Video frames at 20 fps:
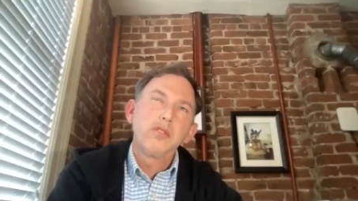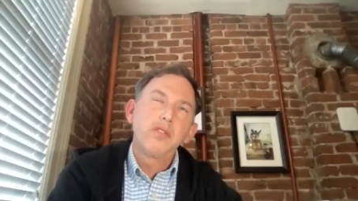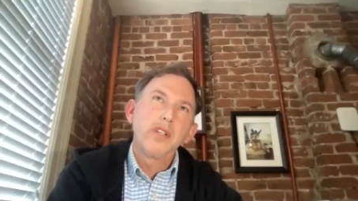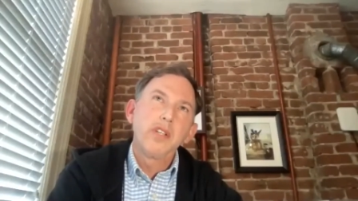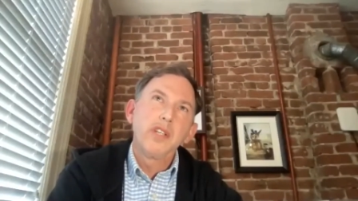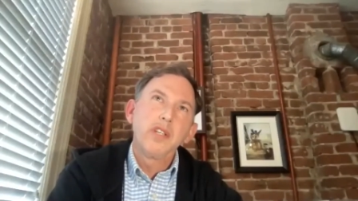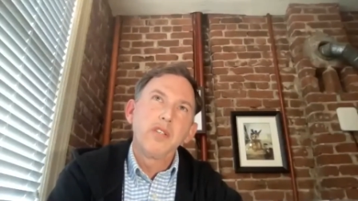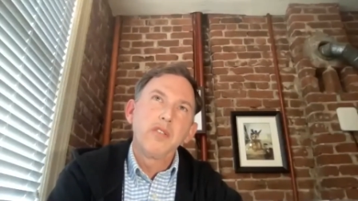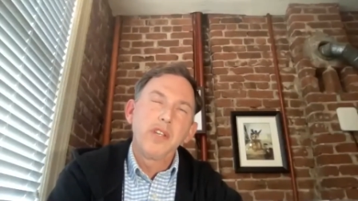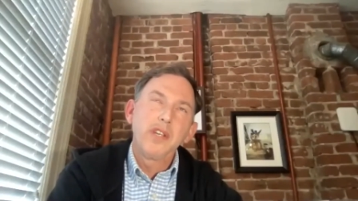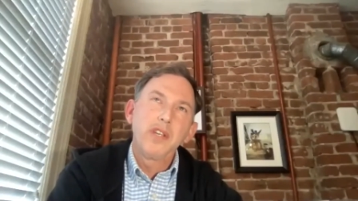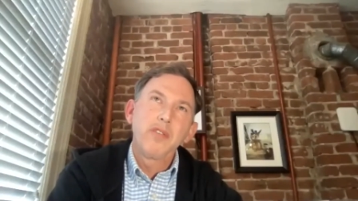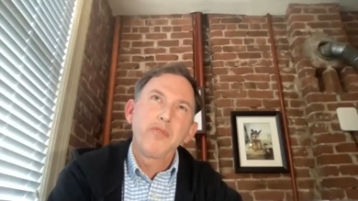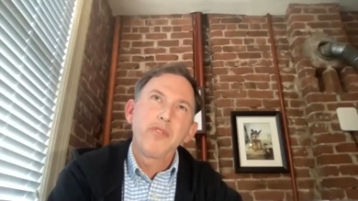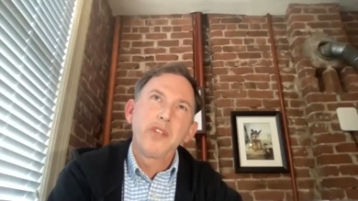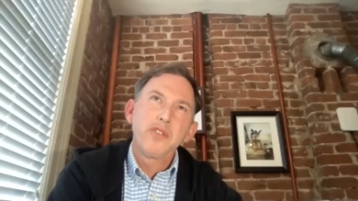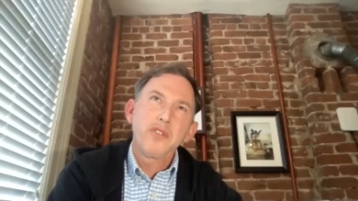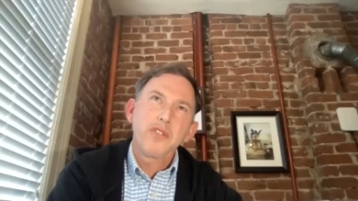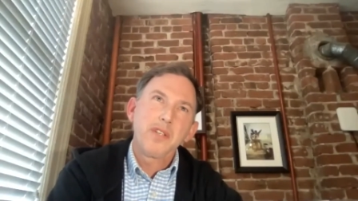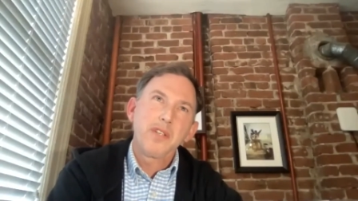if
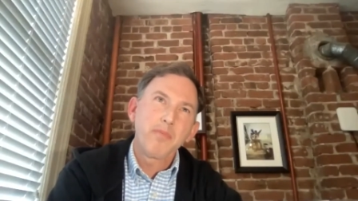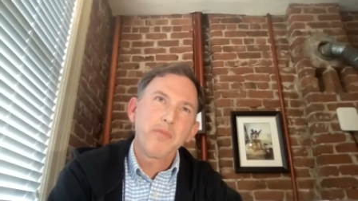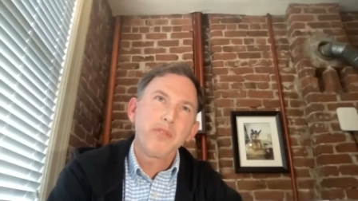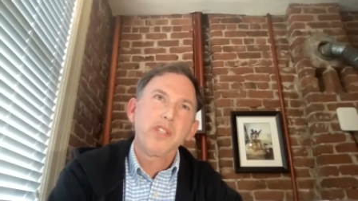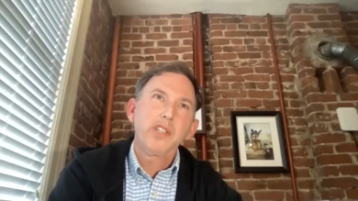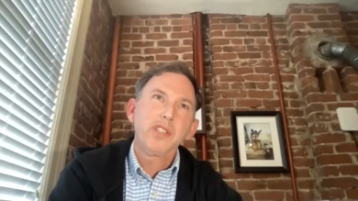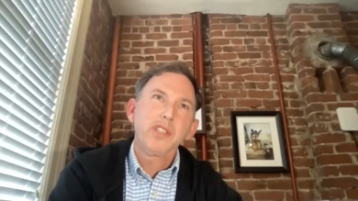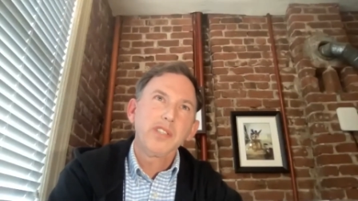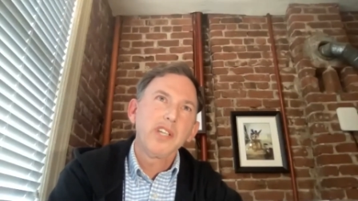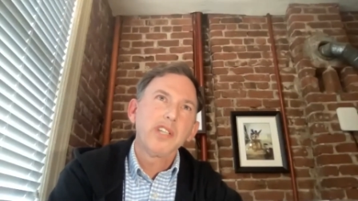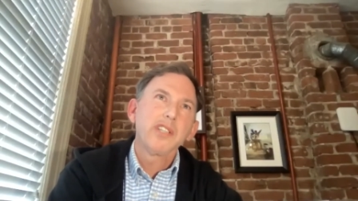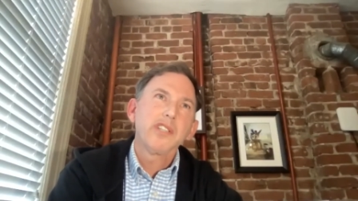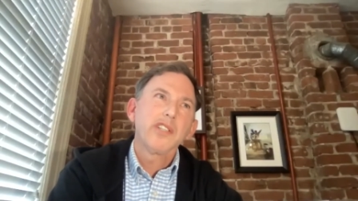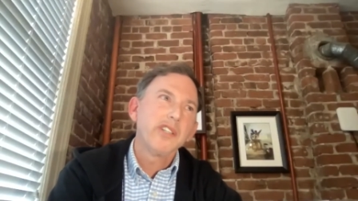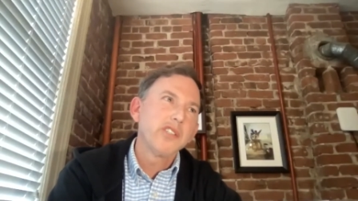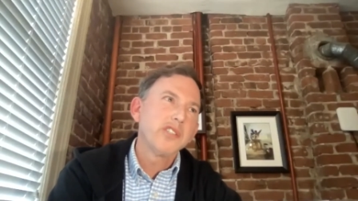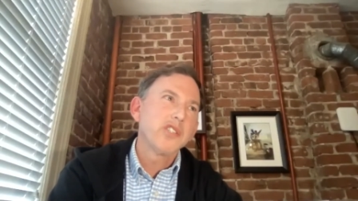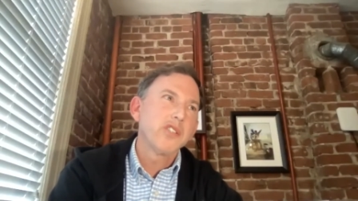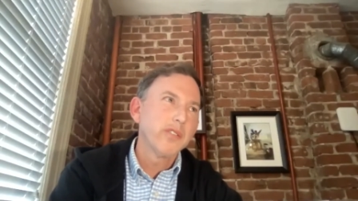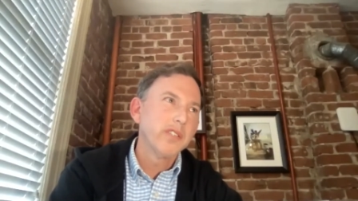there's something that you're
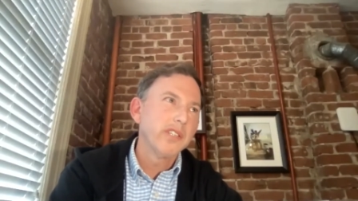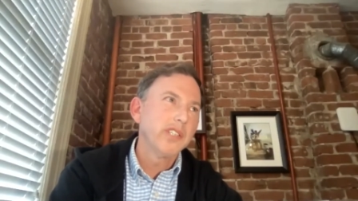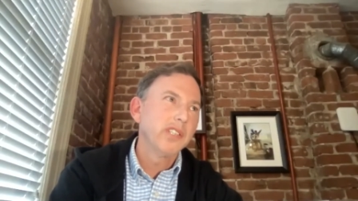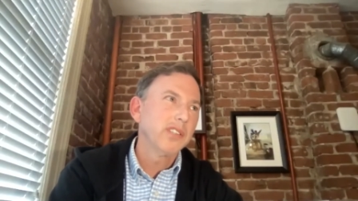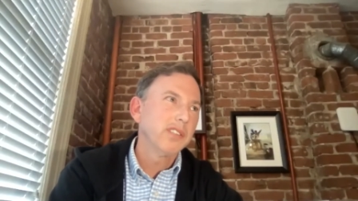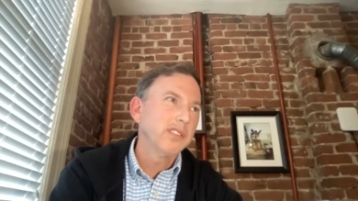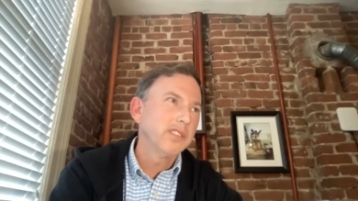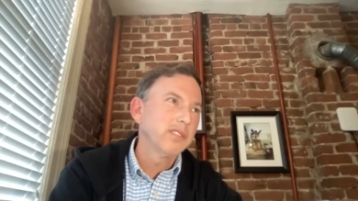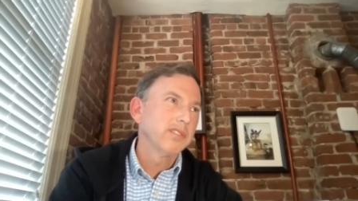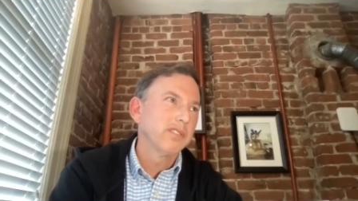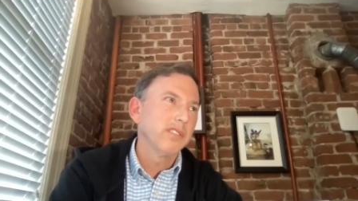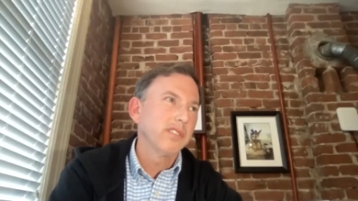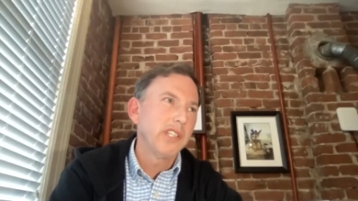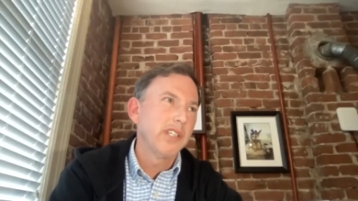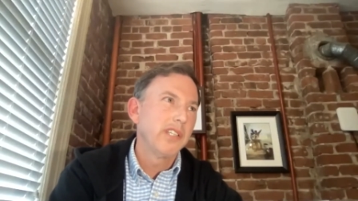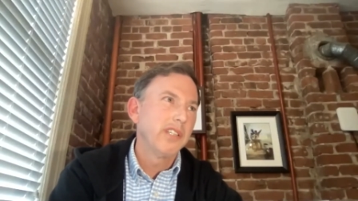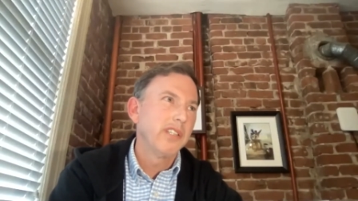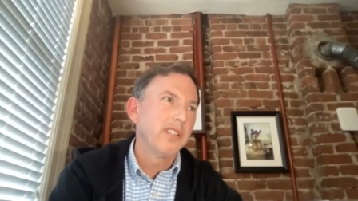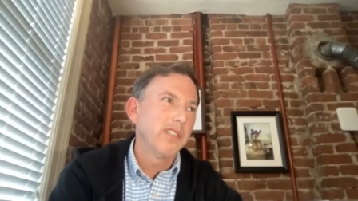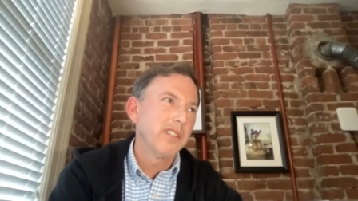doing
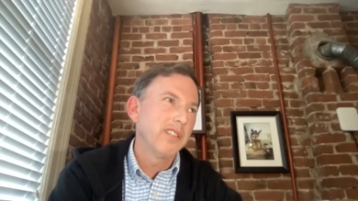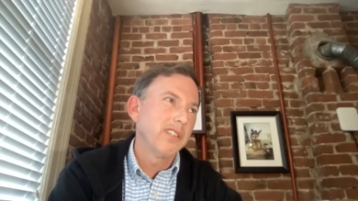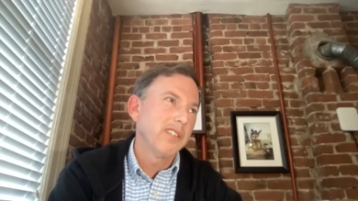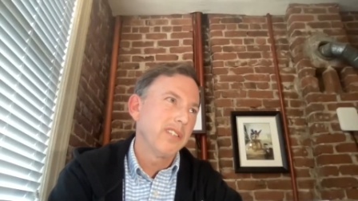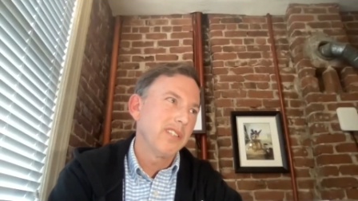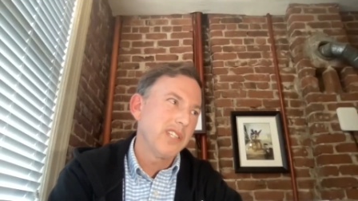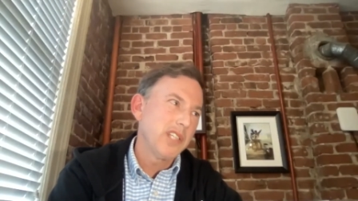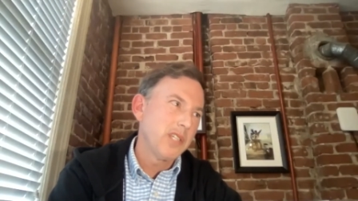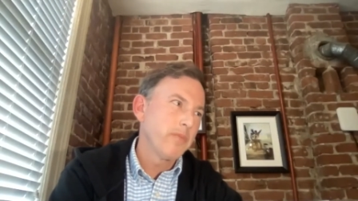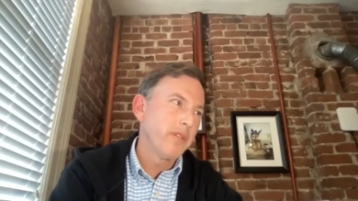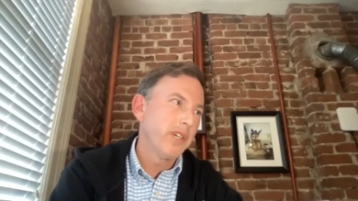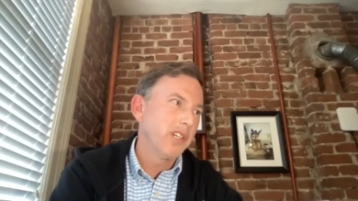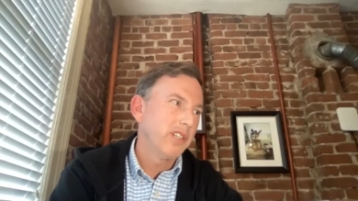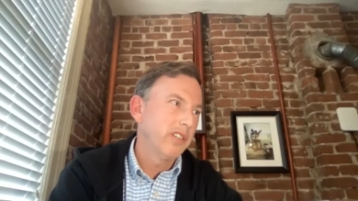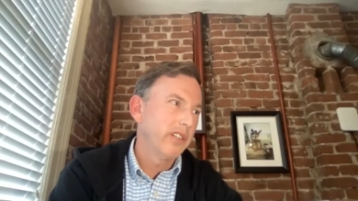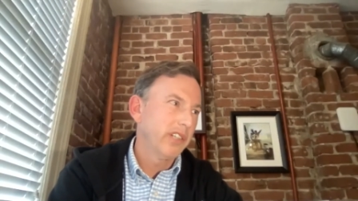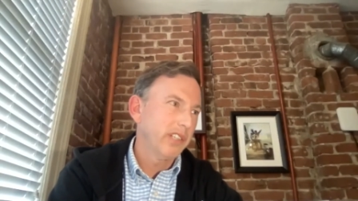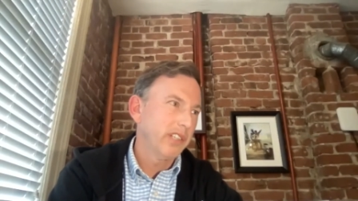in email or